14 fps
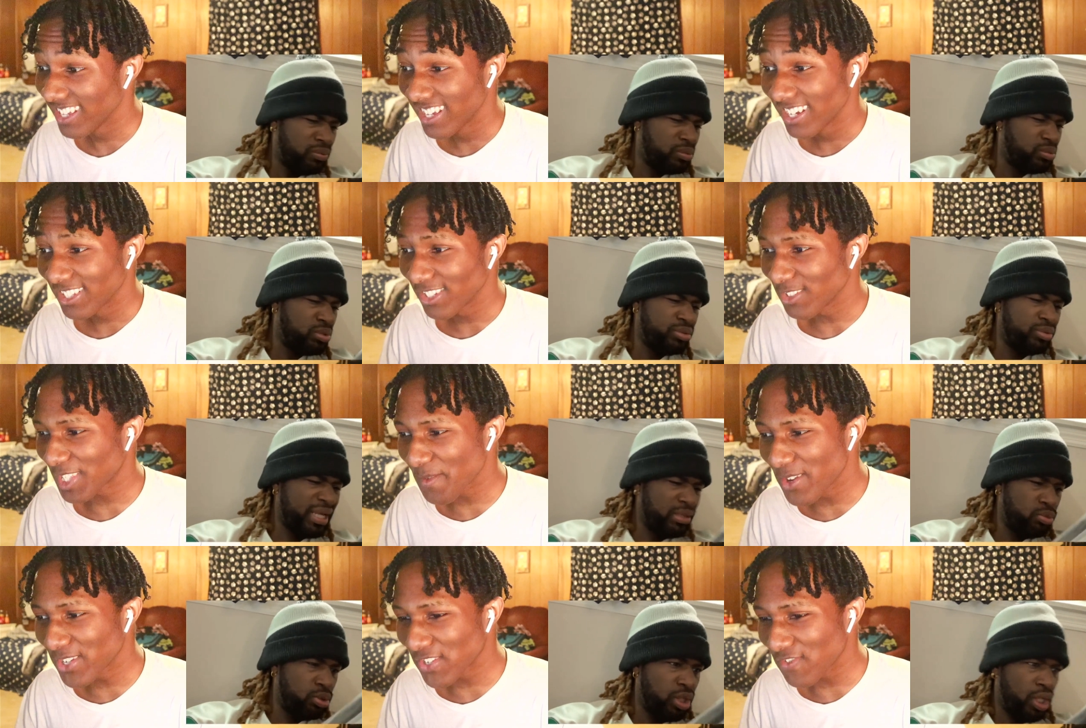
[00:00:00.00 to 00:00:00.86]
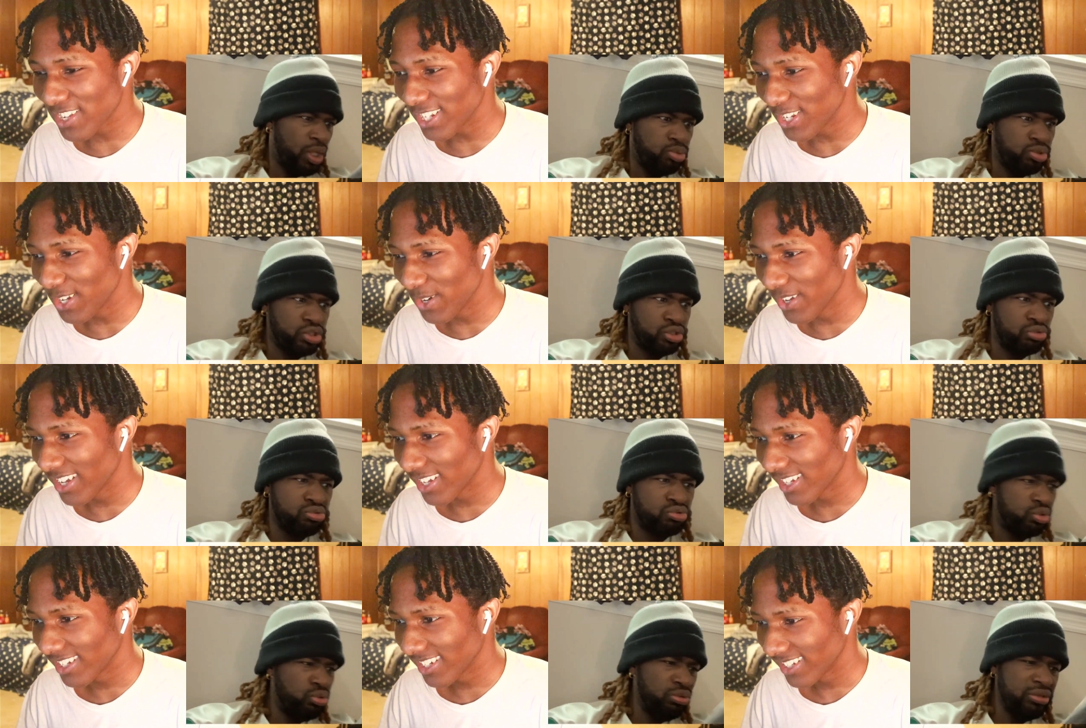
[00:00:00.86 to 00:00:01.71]
Speaker 1: Don't tell me she finna do it. What you
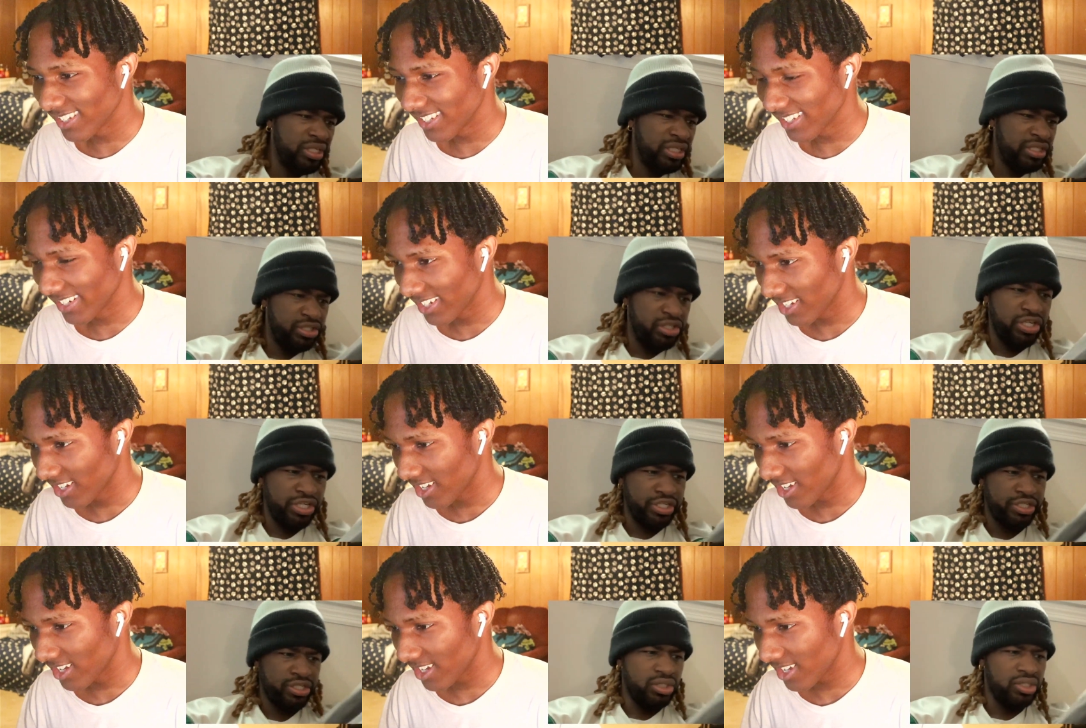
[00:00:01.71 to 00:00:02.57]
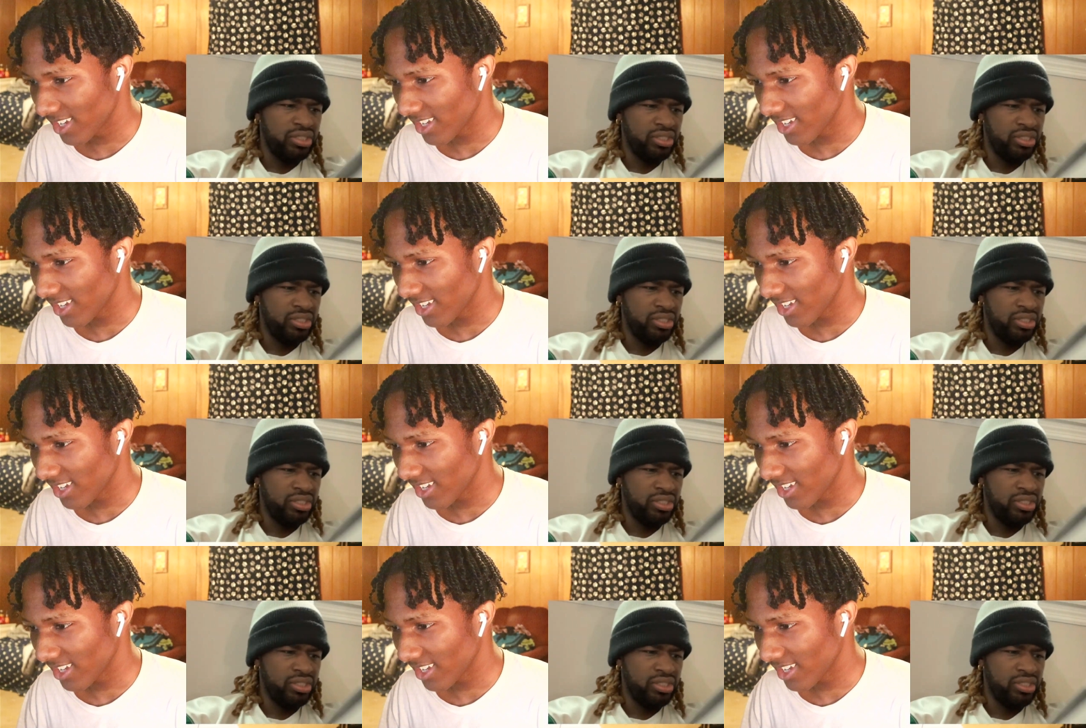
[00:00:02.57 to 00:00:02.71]
doing under there?